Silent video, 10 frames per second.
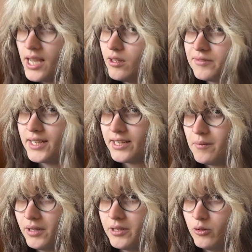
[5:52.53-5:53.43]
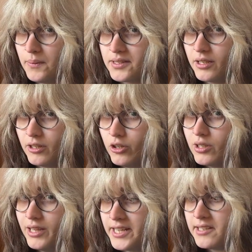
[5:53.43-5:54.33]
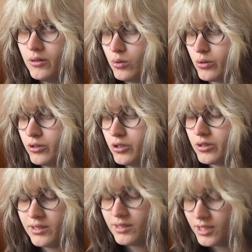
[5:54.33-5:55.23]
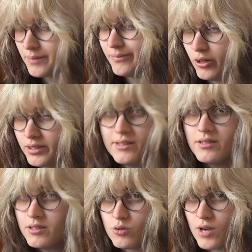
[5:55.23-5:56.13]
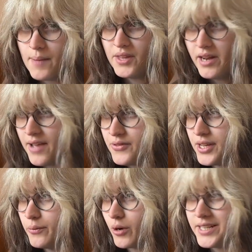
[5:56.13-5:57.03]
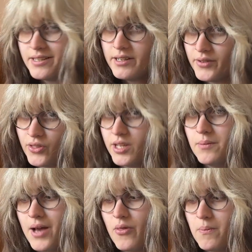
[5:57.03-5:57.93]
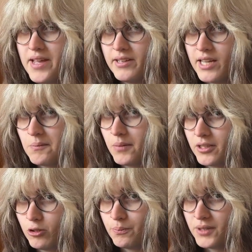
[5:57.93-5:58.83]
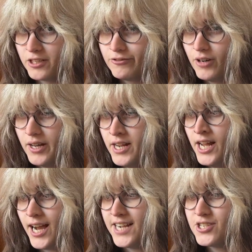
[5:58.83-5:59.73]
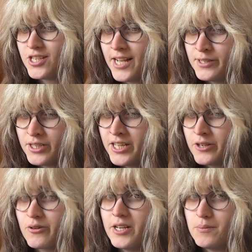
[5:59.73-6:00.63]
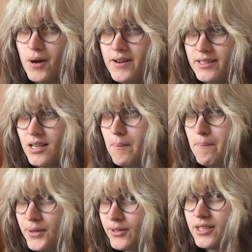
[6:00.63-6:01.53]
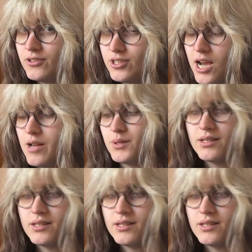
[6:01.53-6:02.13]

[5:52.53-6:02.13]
of that gameplay loop is going to look like, or you're going to keep falling into this trap that I did where I didn't even think about the main gameplay loop being fun. I just had to iterate upon it a billion times and